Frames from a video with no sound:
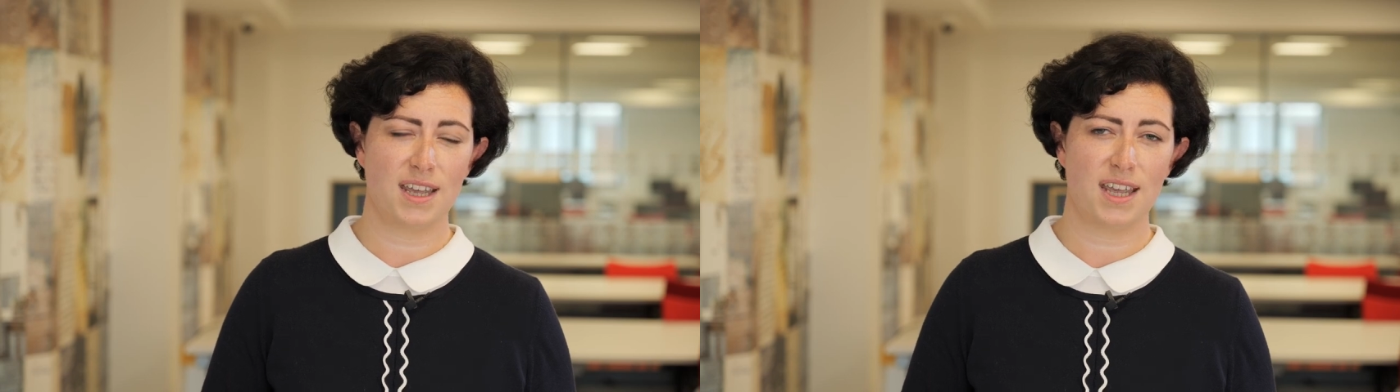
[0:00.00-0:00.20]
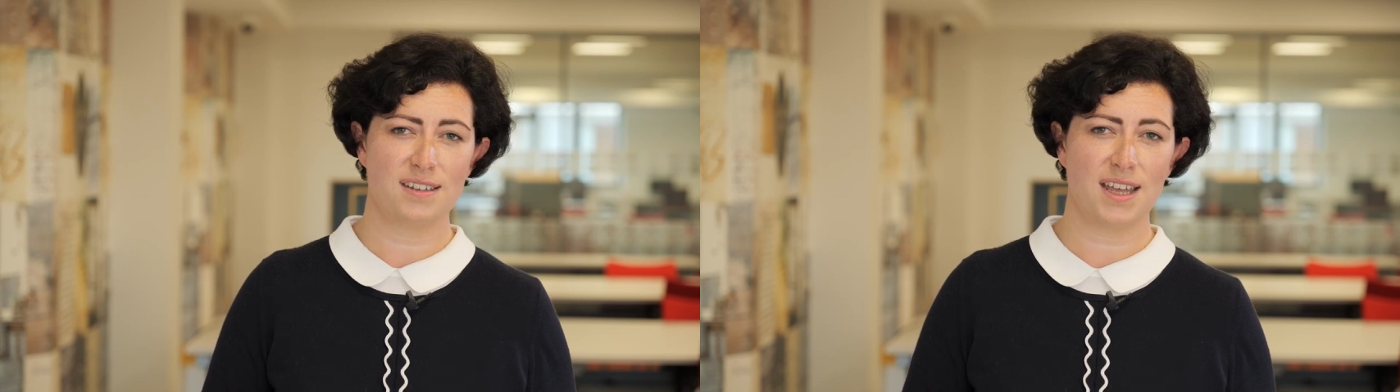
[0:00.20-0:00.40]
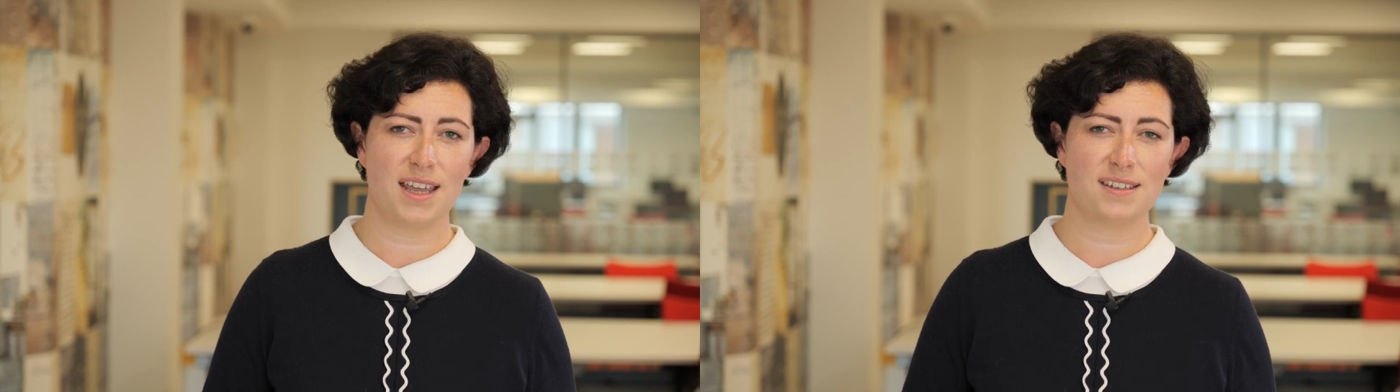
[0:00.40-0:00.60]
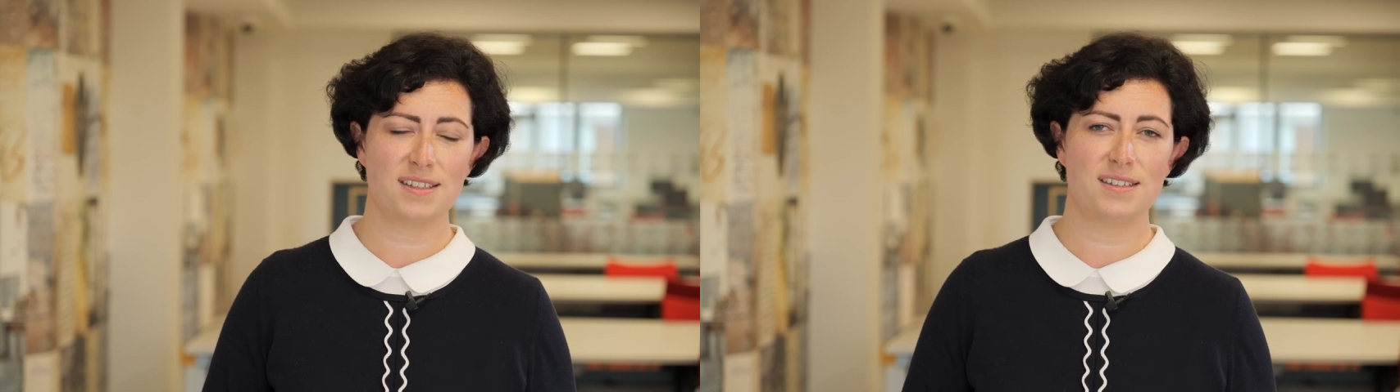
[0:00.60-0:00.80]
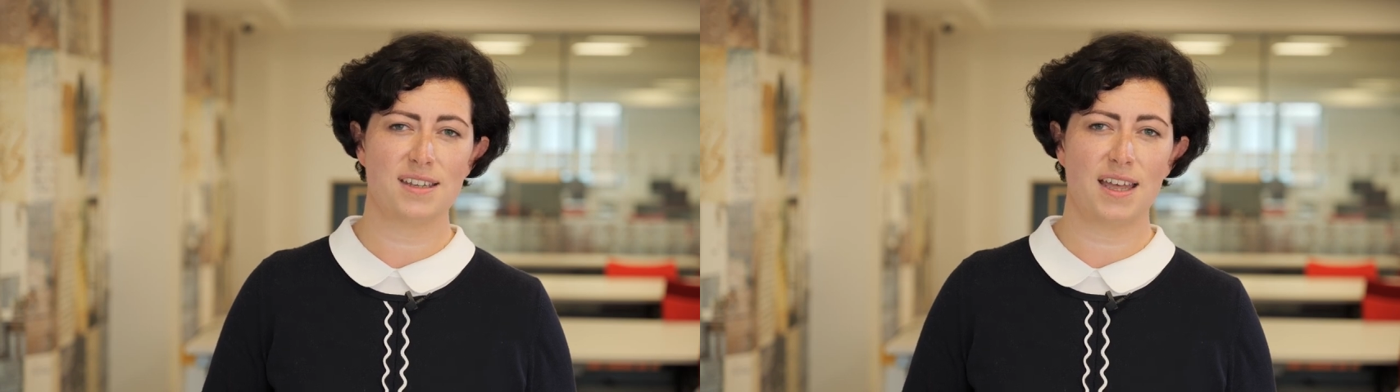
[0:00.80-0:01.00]
It
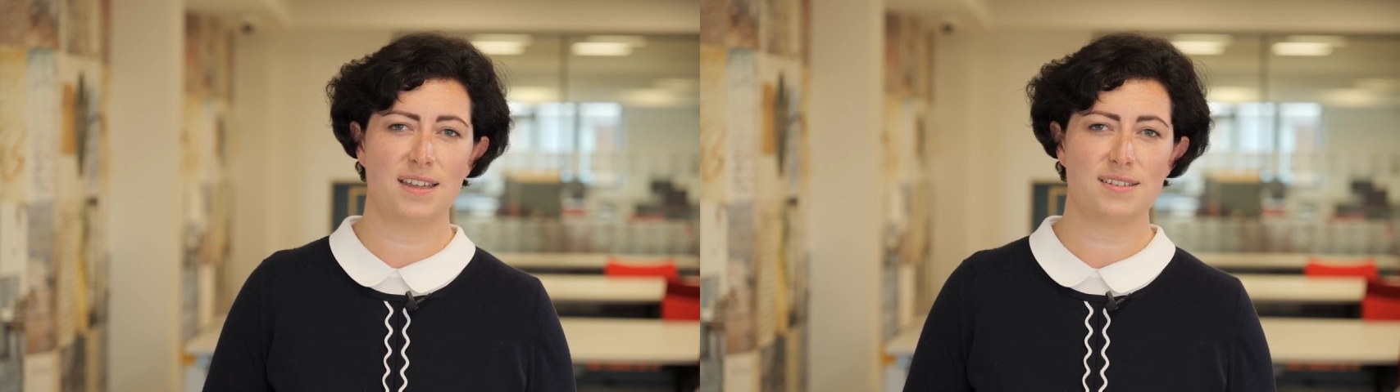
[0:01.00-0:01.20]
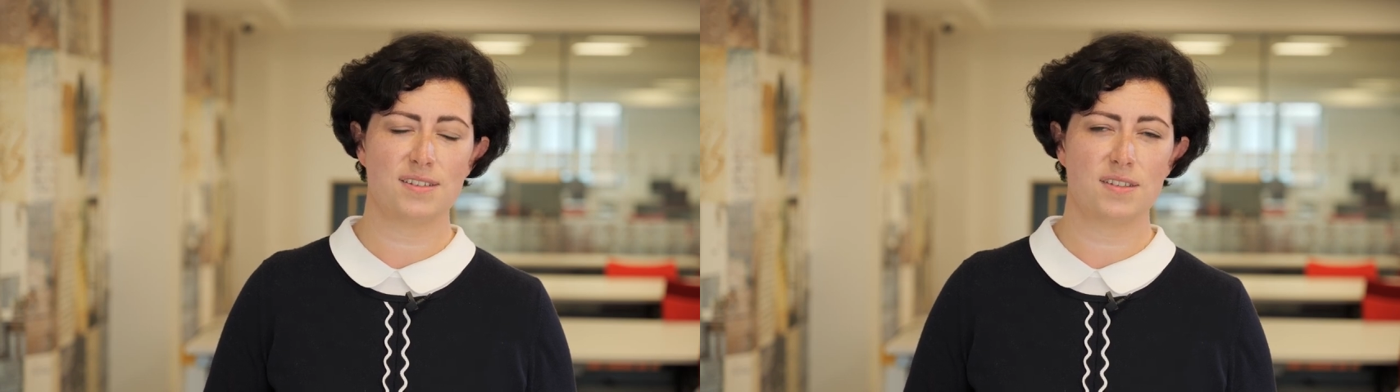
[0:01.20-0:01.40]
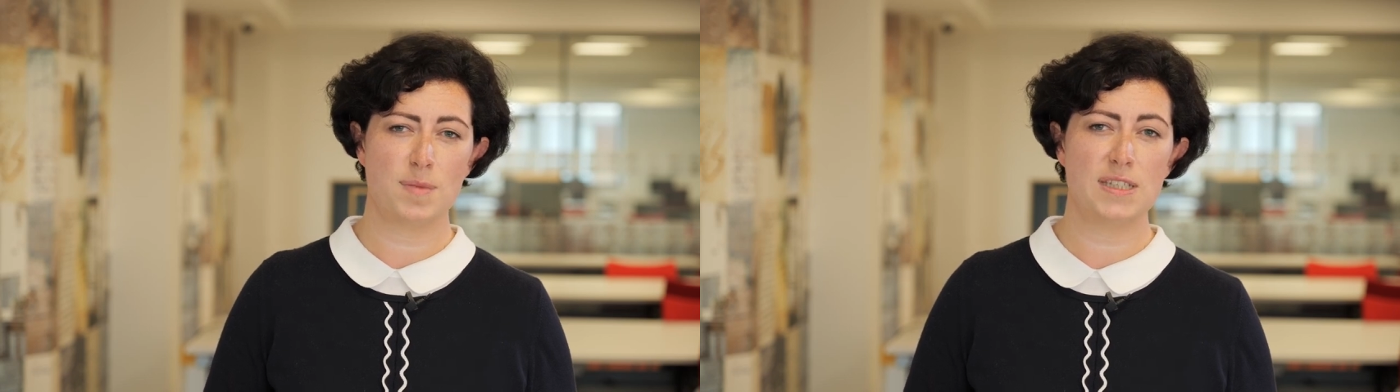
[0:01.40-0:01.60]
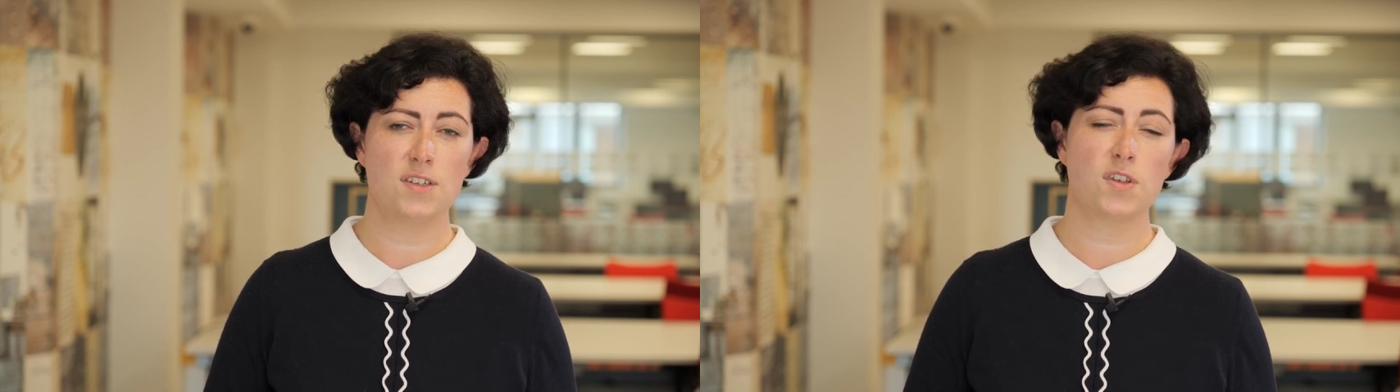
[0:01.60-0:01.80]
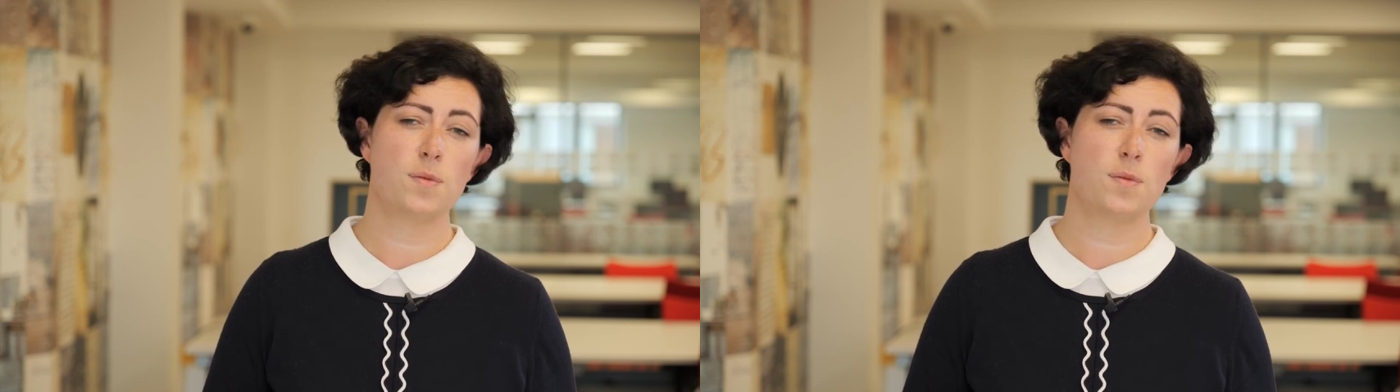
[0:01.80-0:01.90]
acted as the means of